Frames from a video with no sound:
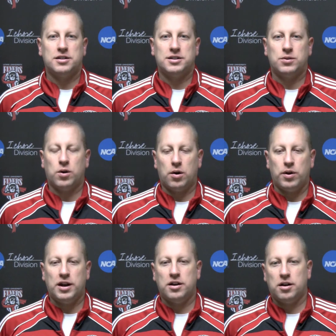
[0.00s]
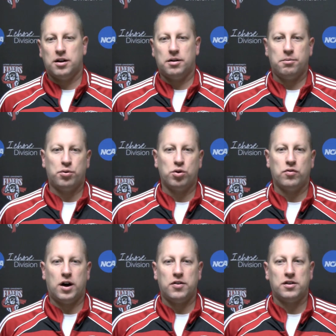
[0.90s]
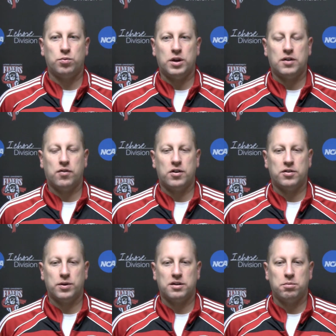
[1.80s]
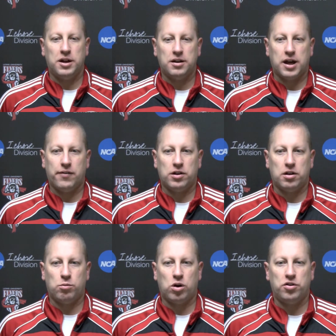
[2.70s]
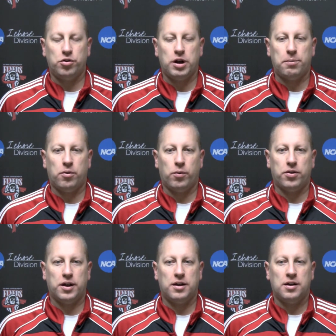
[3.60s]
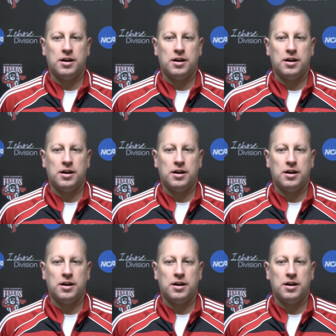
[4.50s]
to see where we need to improve on this week for this week's meet, kind of a little more tune-up with it.